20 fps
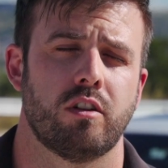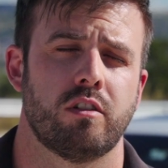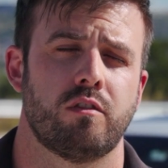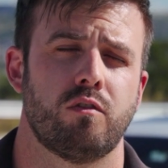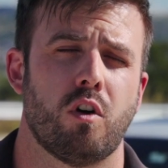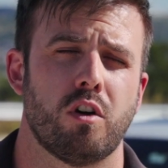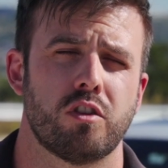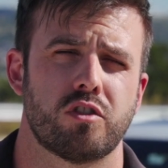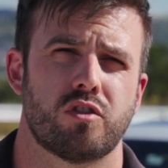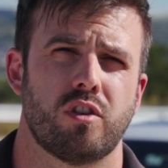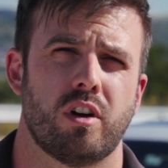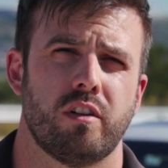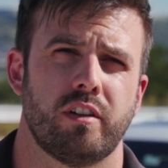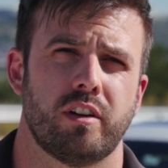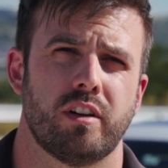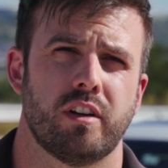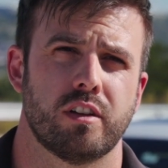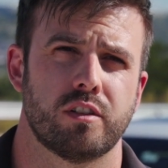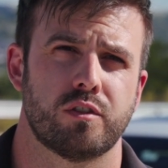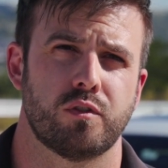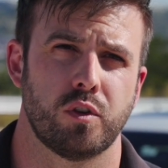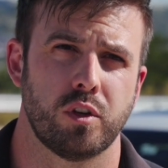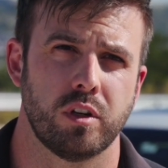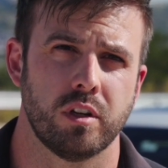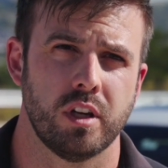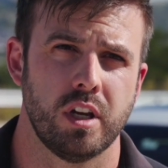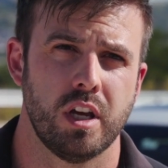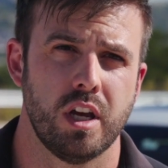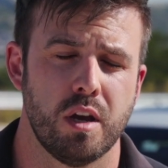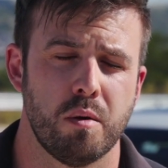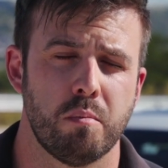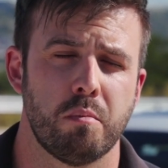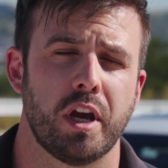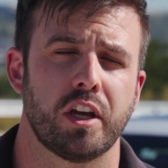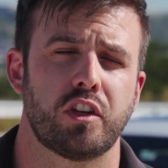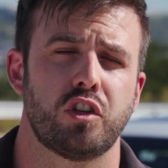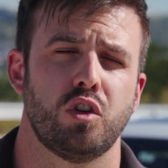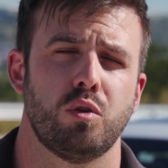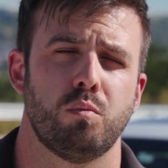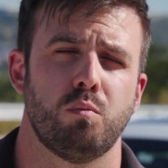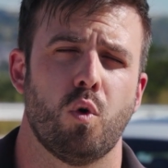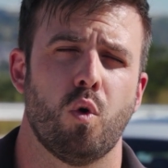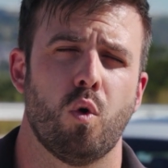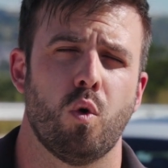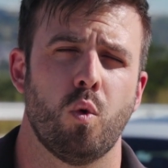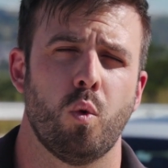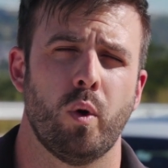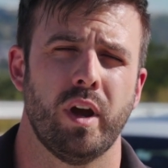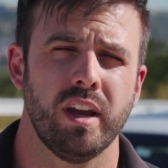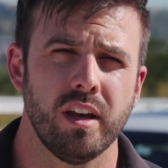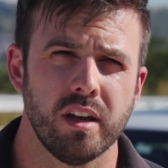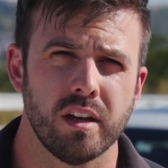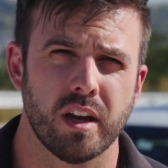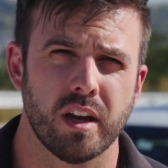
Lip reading: advanced driving does for you. Makes you more aware